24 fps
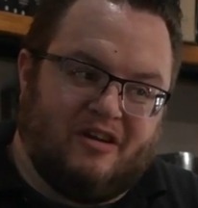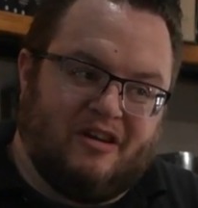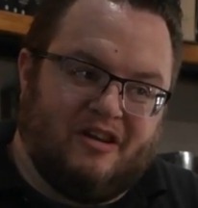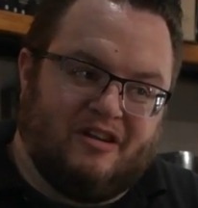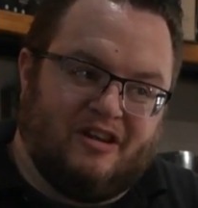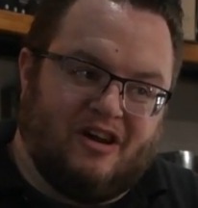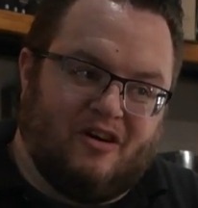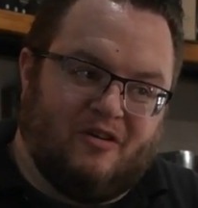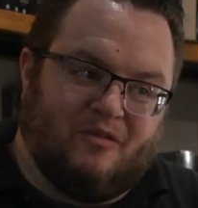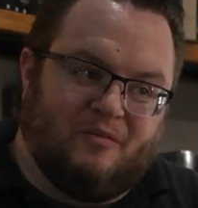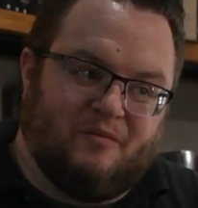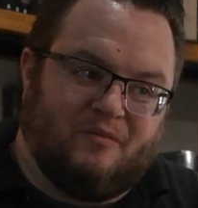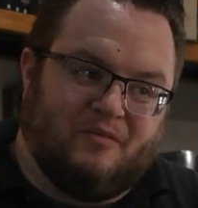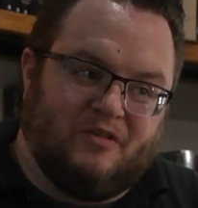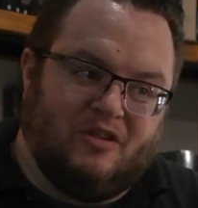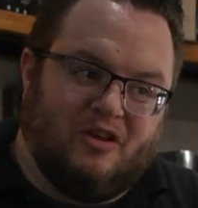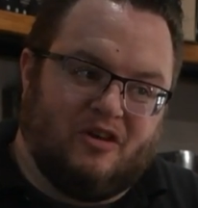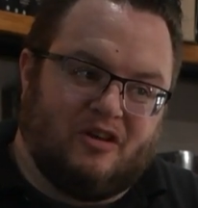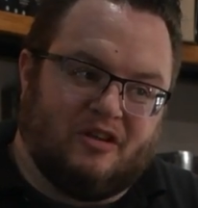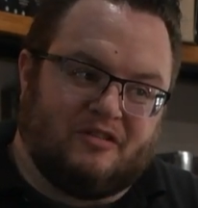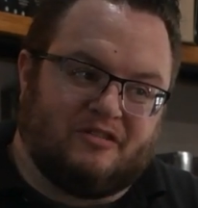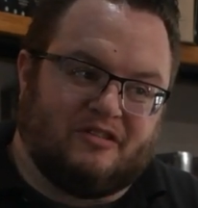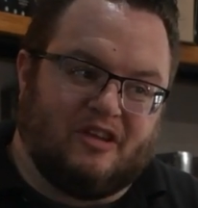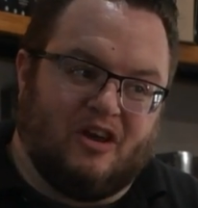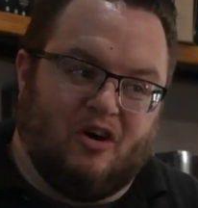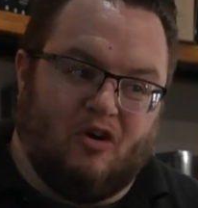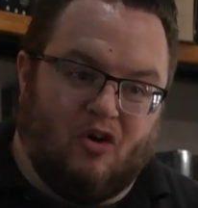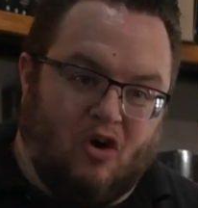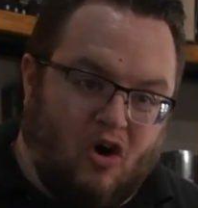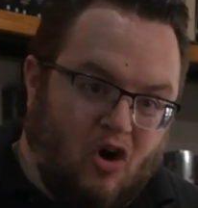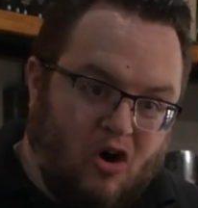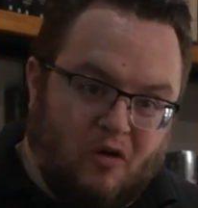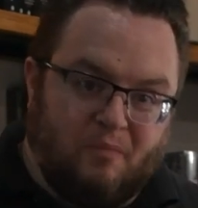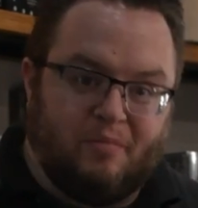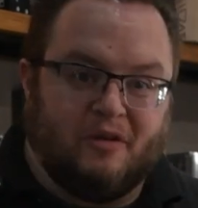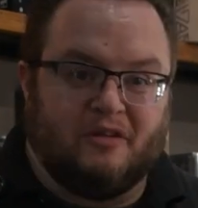you could
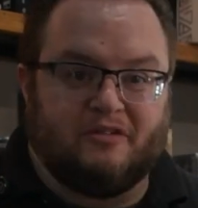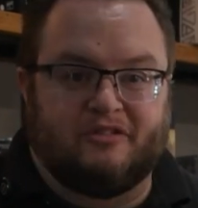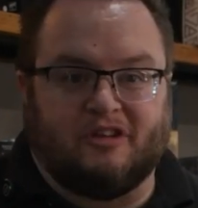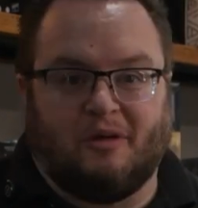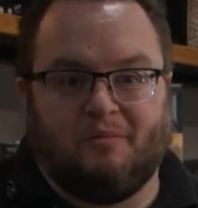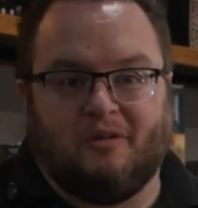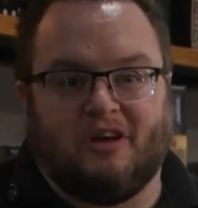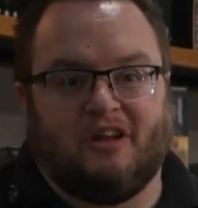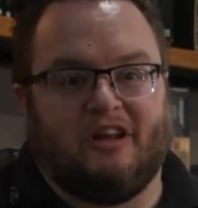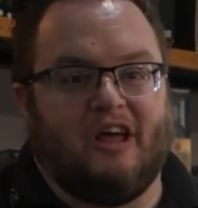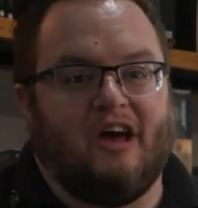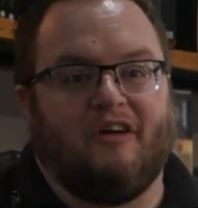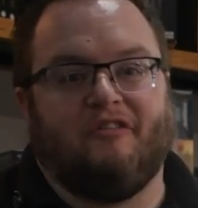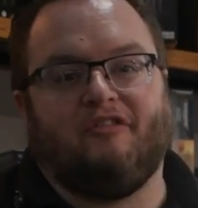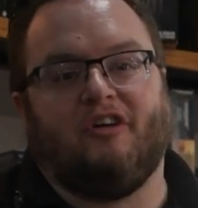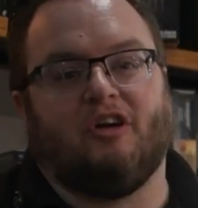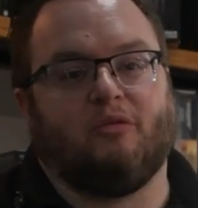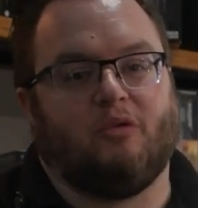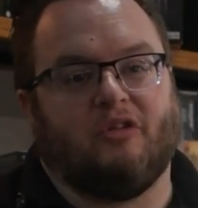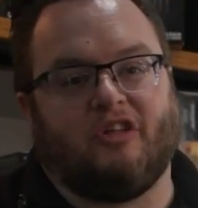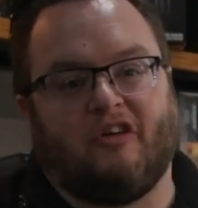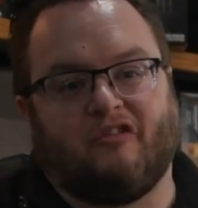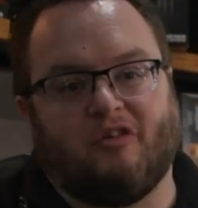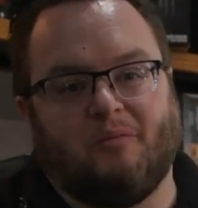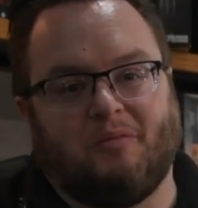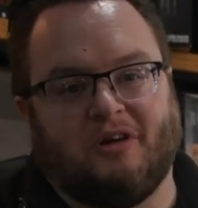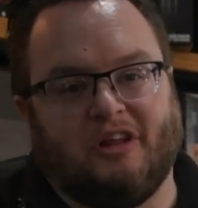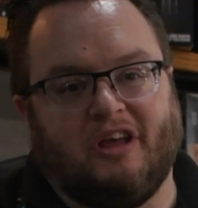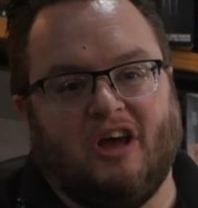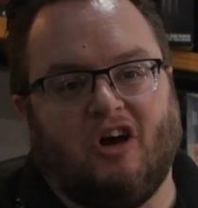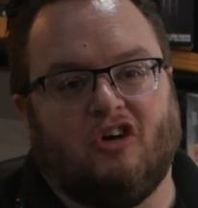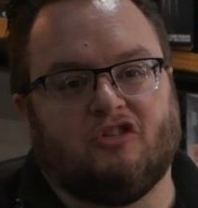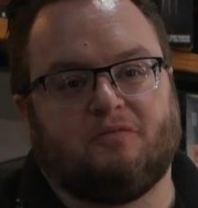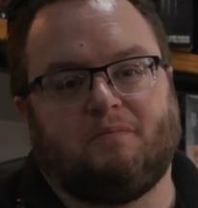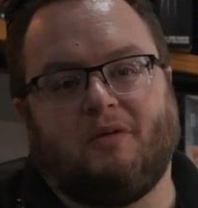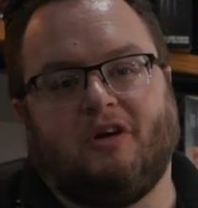still open something and have fun with
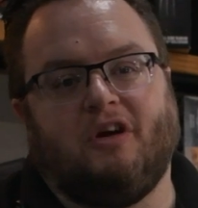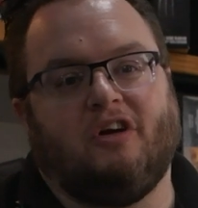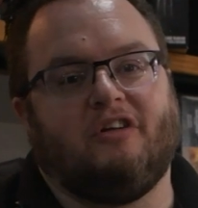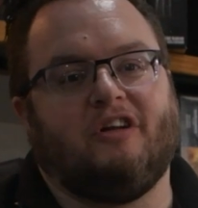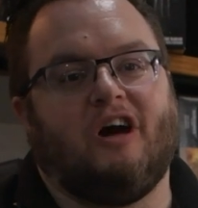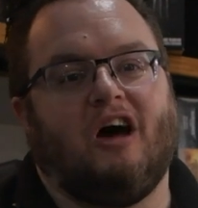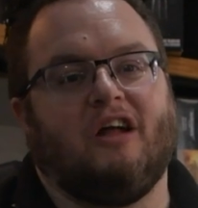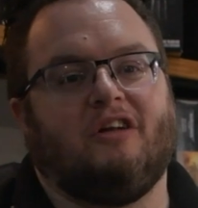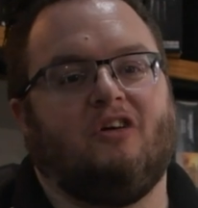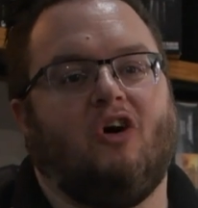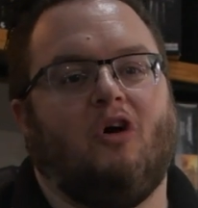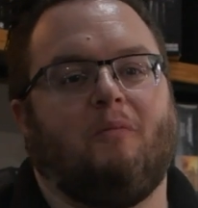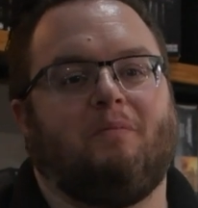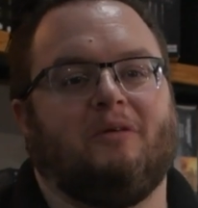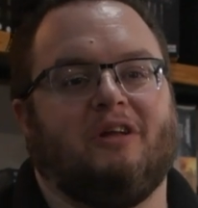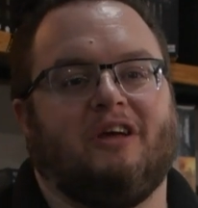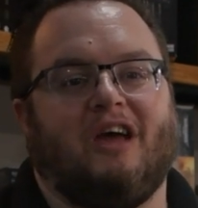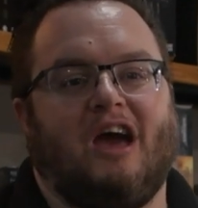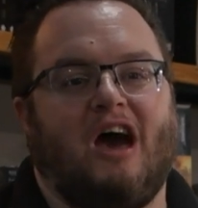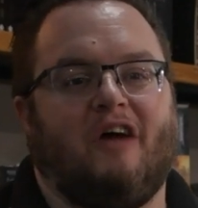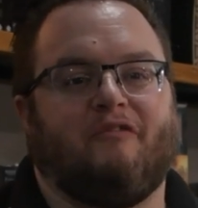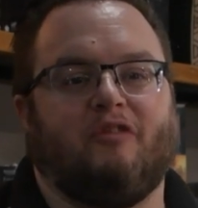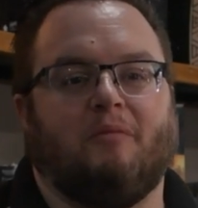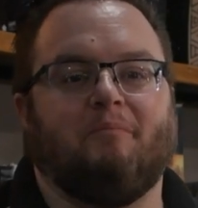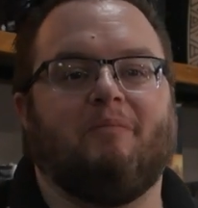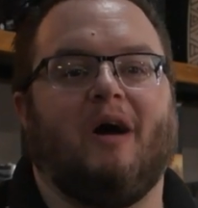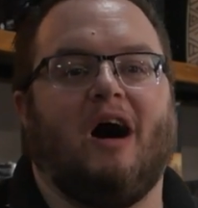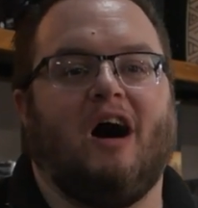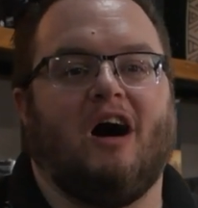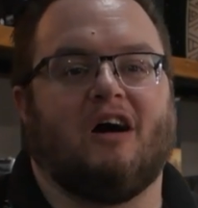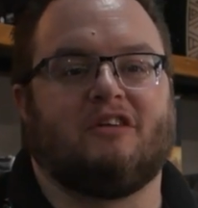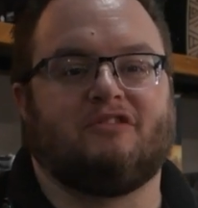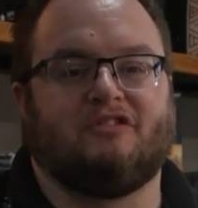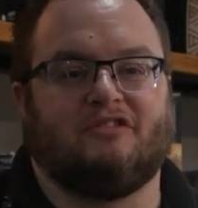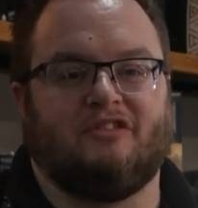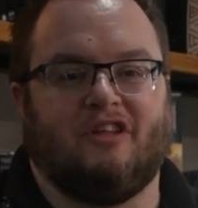everybody else, but you're not opening half a
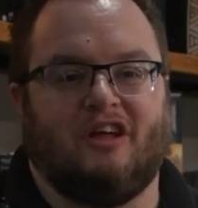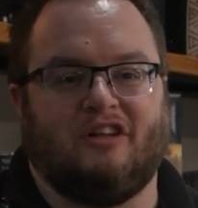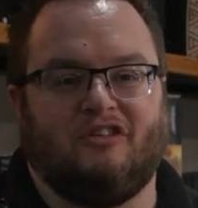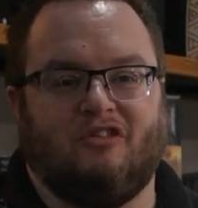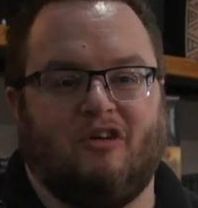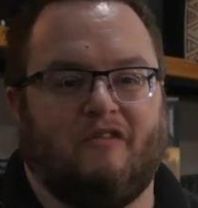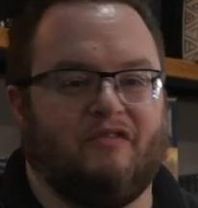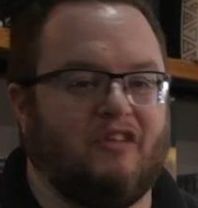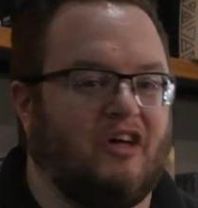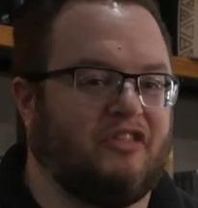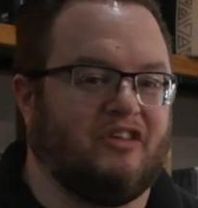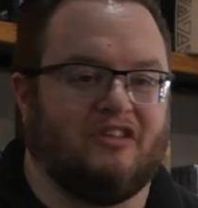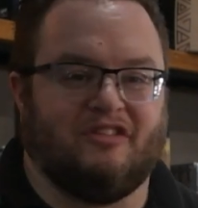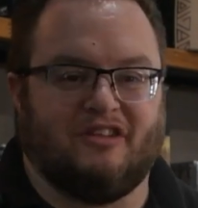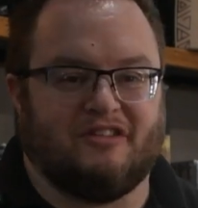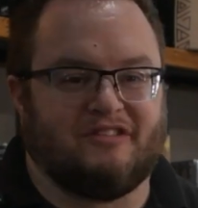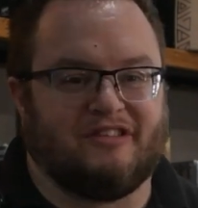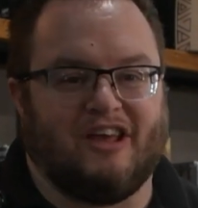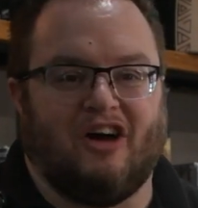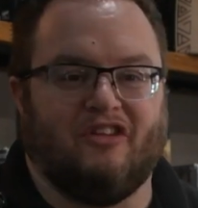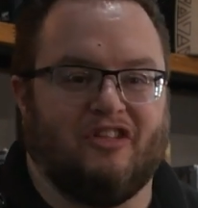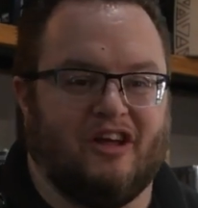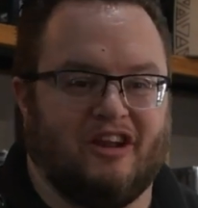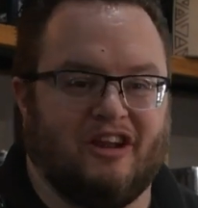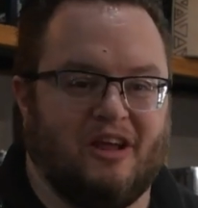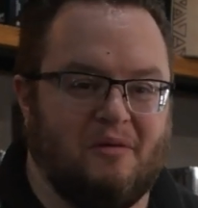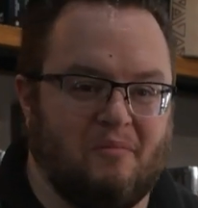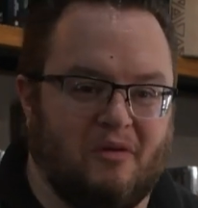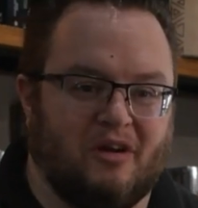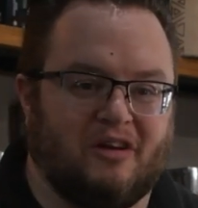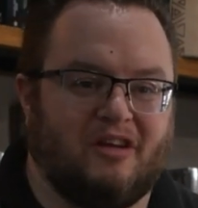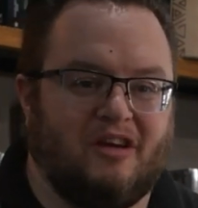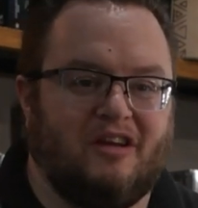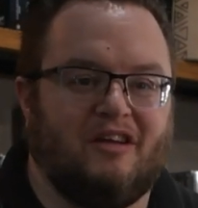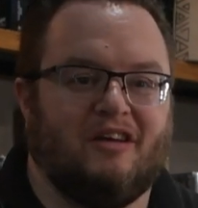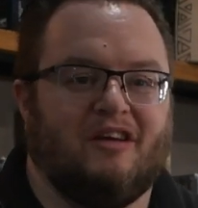box and then you have nothing to sell to
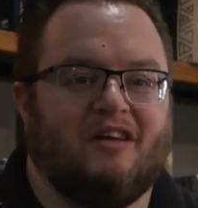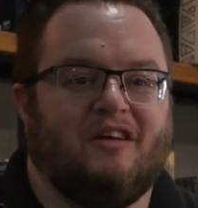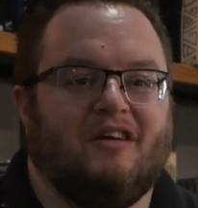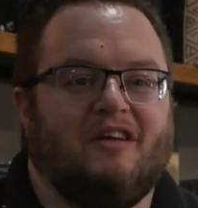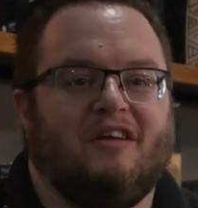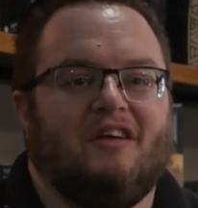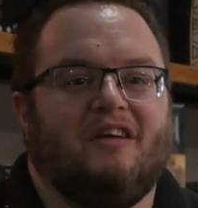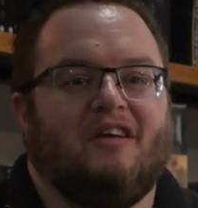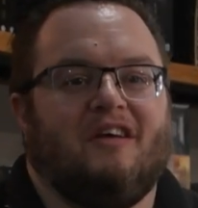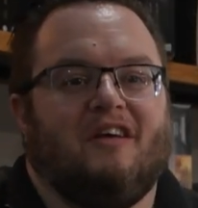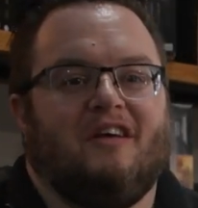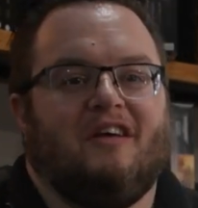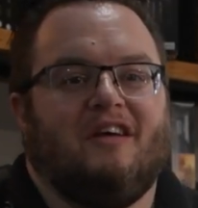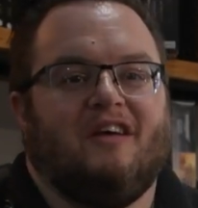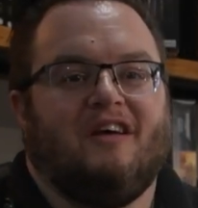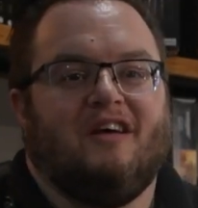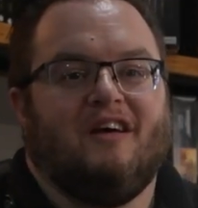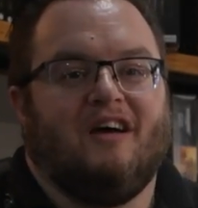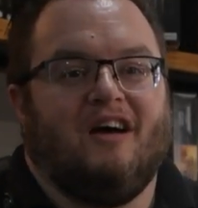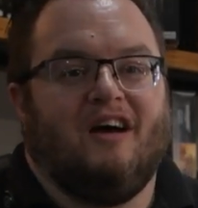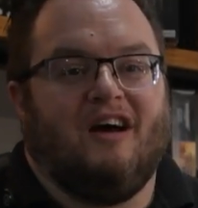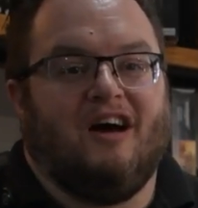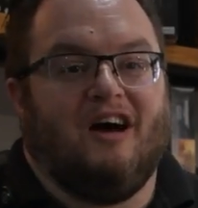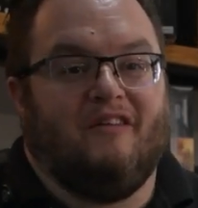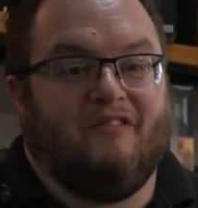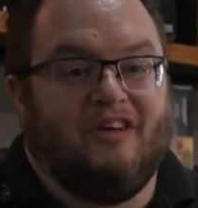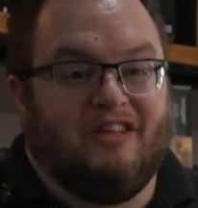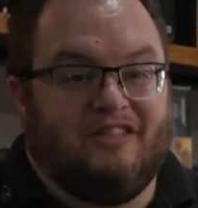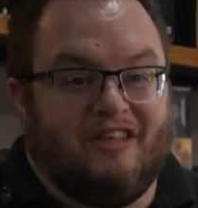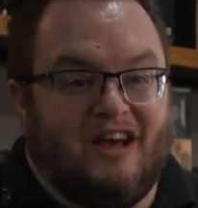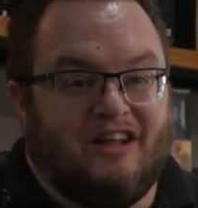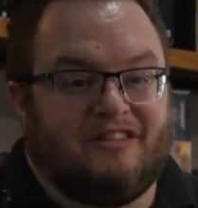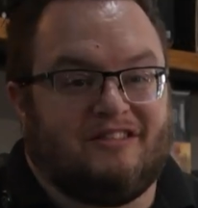anybody. I mean,